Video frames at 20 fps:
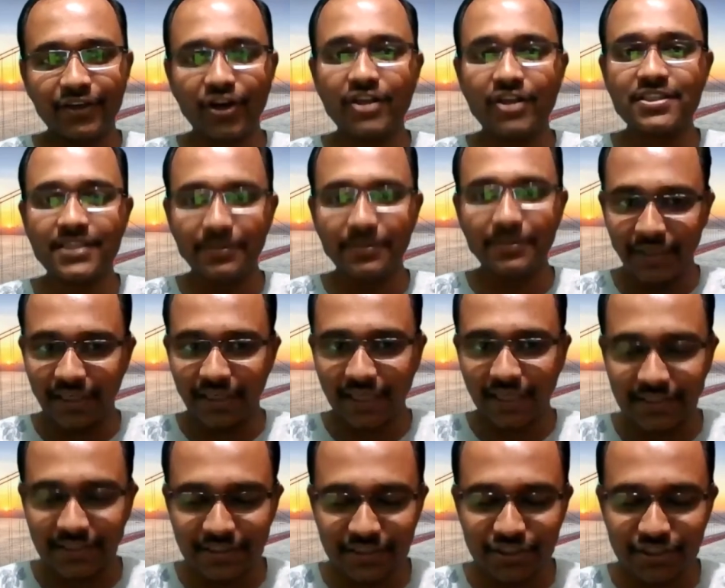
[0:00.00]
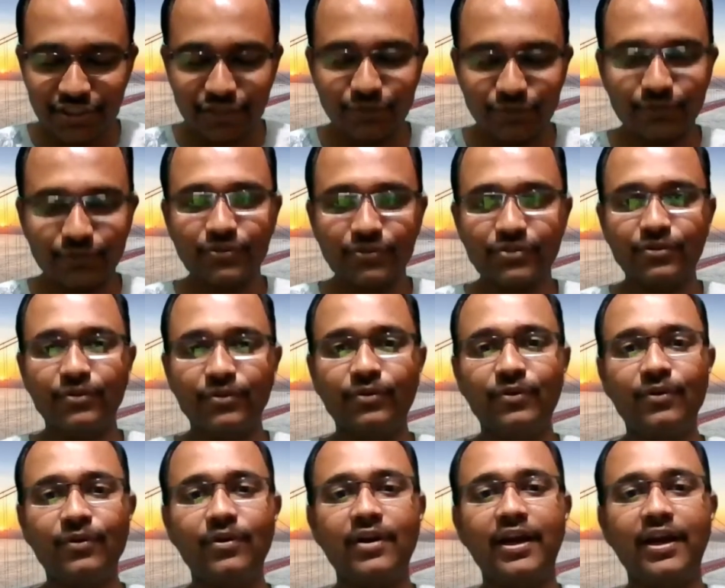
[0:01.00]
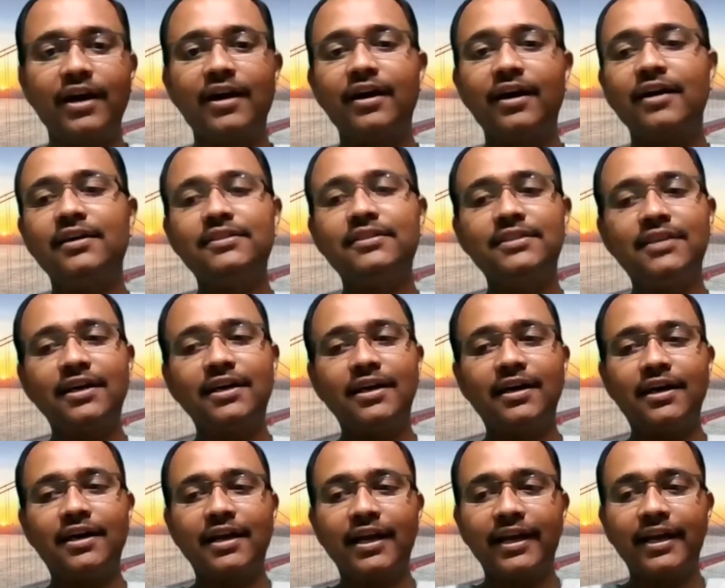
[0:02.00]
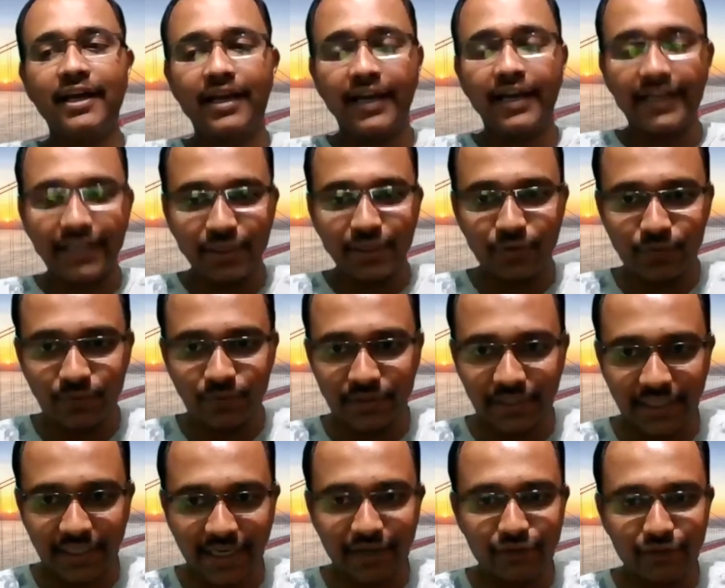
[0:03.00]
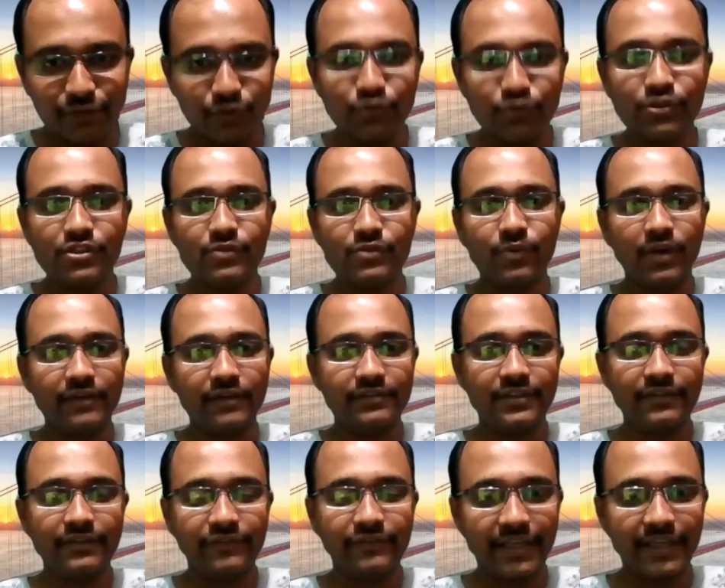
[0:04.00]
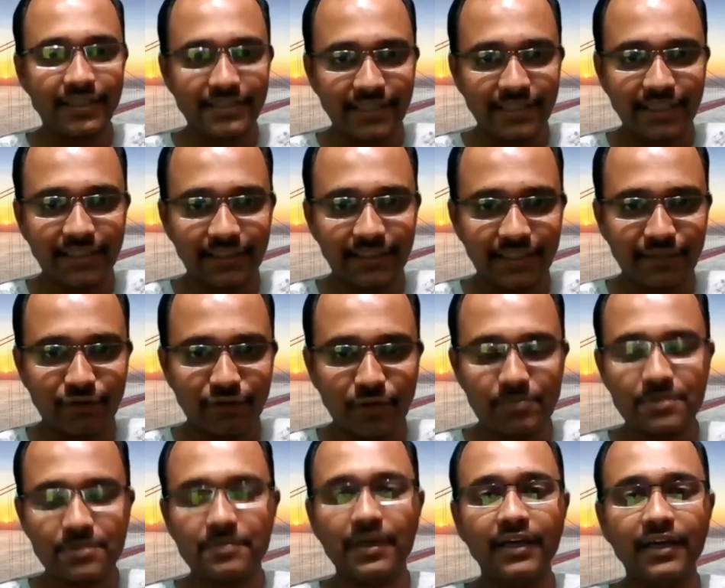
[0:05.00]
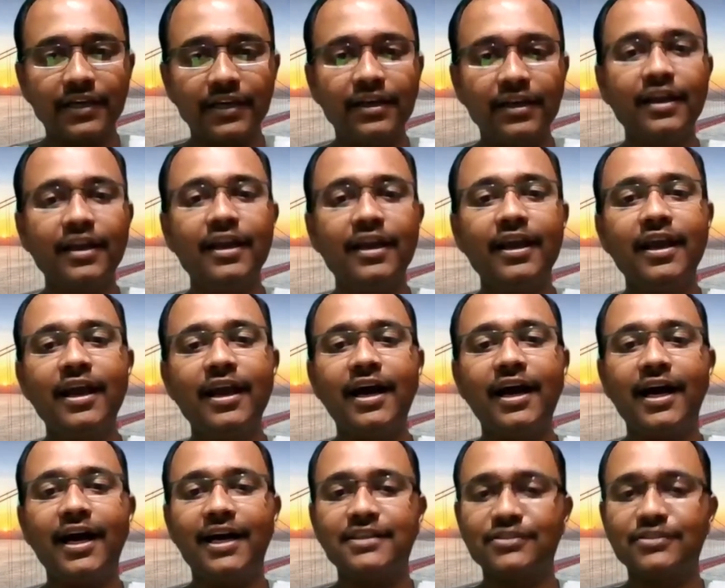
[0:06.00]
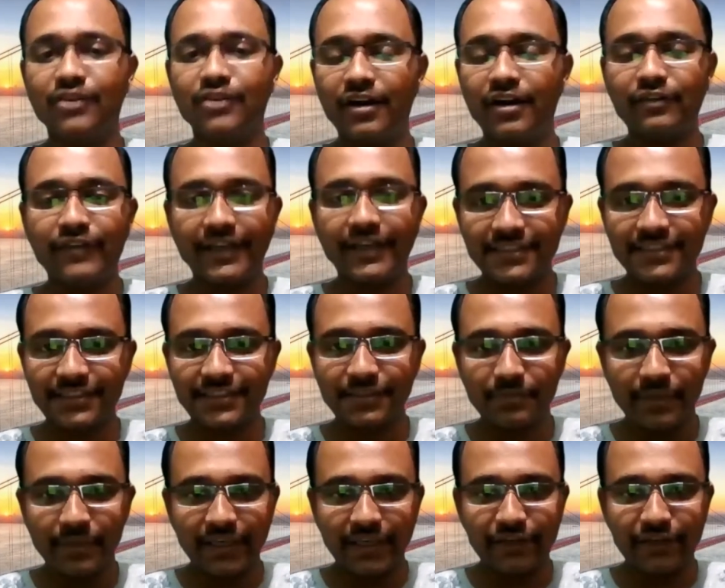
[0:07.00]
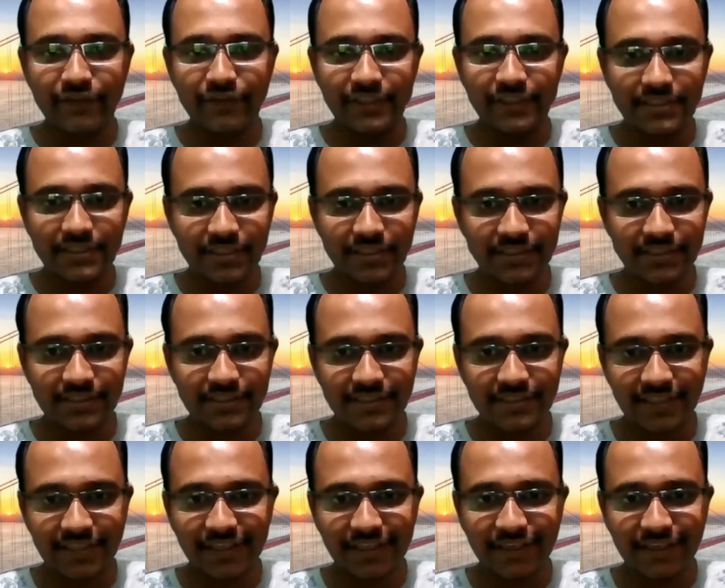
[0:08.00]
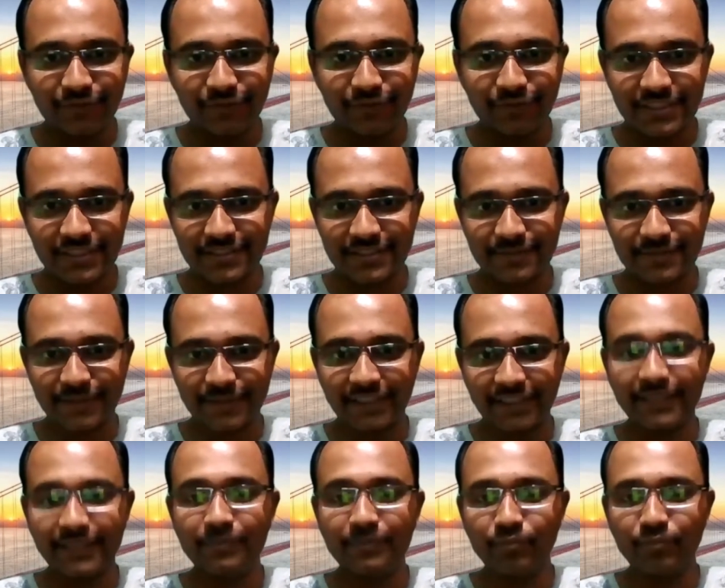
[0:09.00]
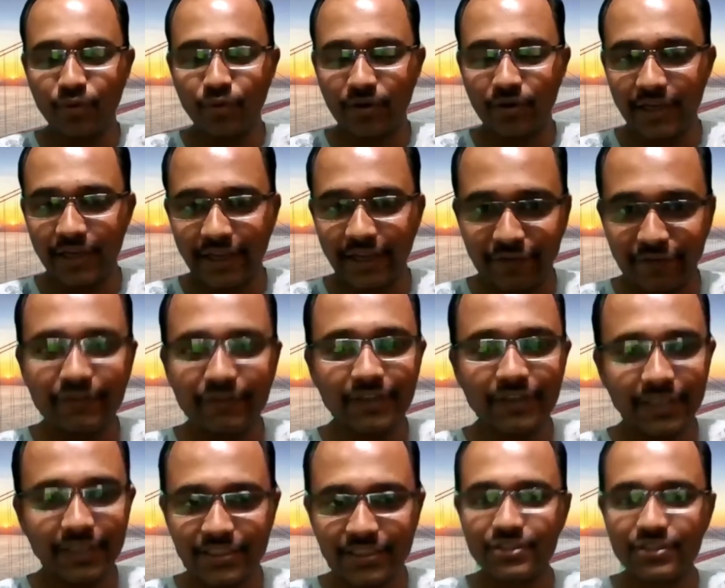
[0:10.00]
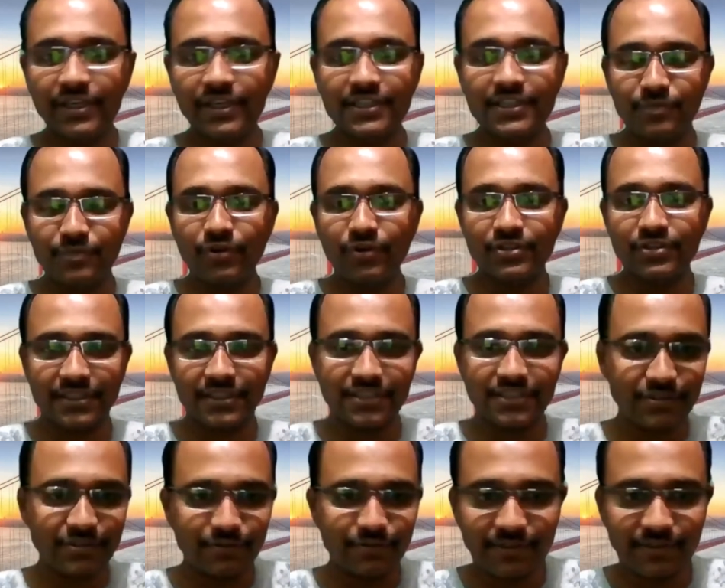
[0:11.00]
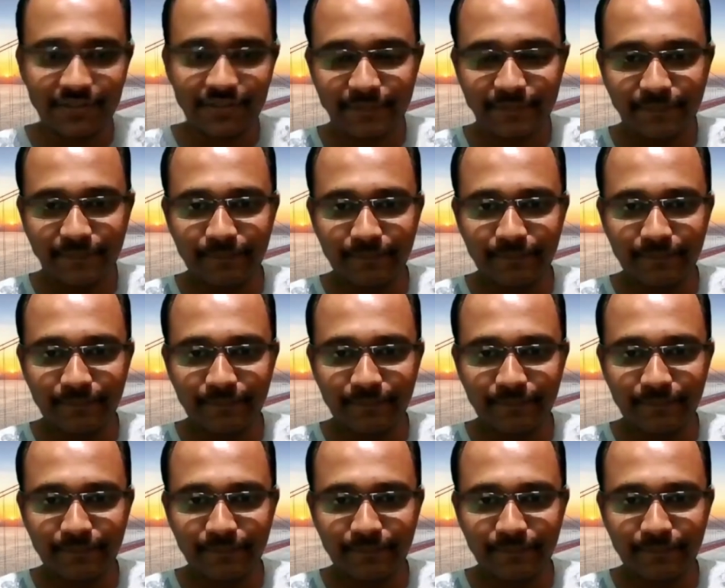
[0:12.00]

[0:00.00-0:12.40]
cross-team interactions too. So right now, the kind of tools, whatever we are seeing in the DevOps market, has a lot of accessibility features, which I think everyone needs to explore such tools.